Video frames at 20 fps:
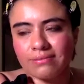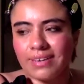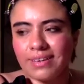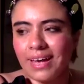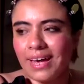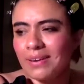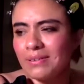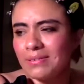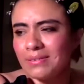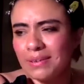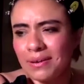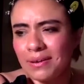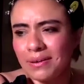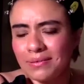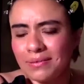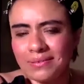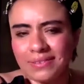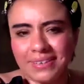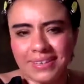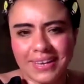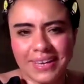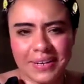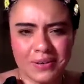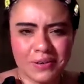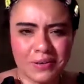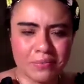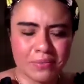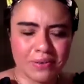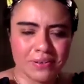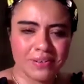I don't know,
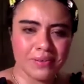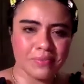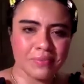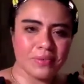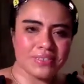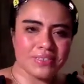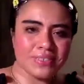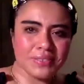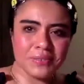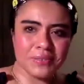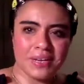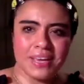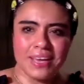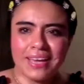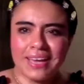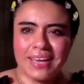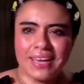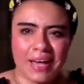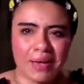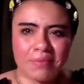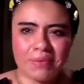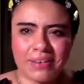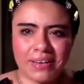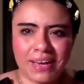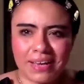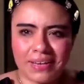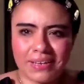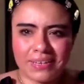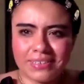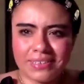Myriam, when did you, I mean,
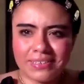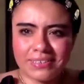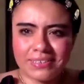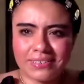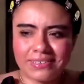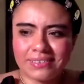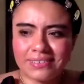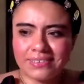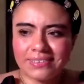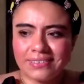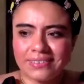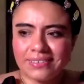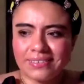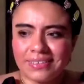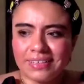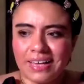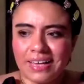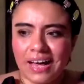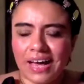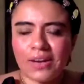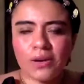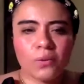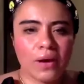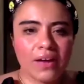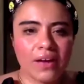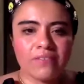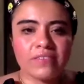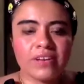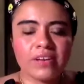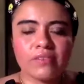
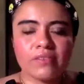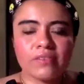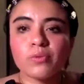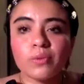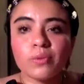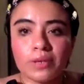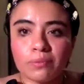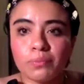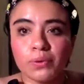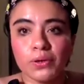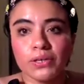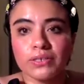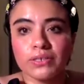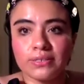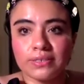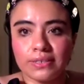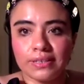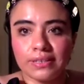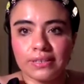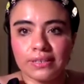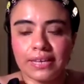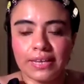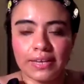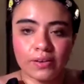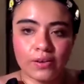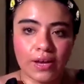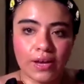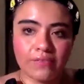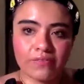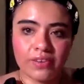I've never written personal,
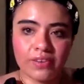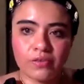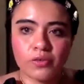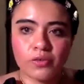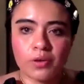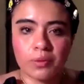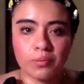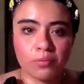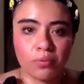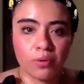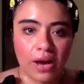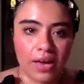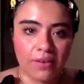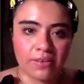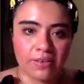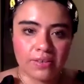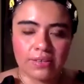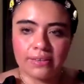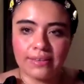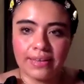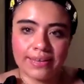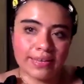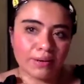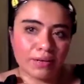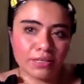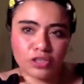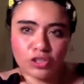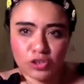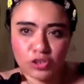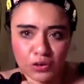like I've never written privately, like in
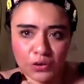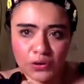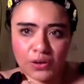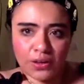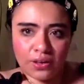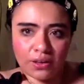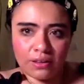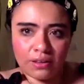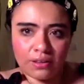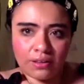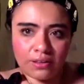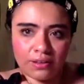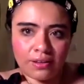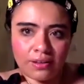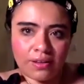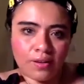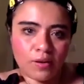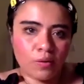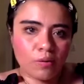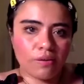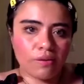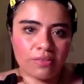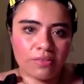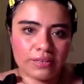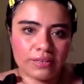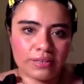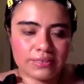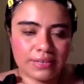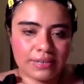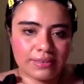a journal or
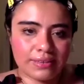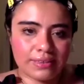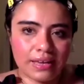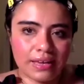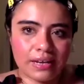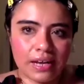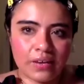things like that.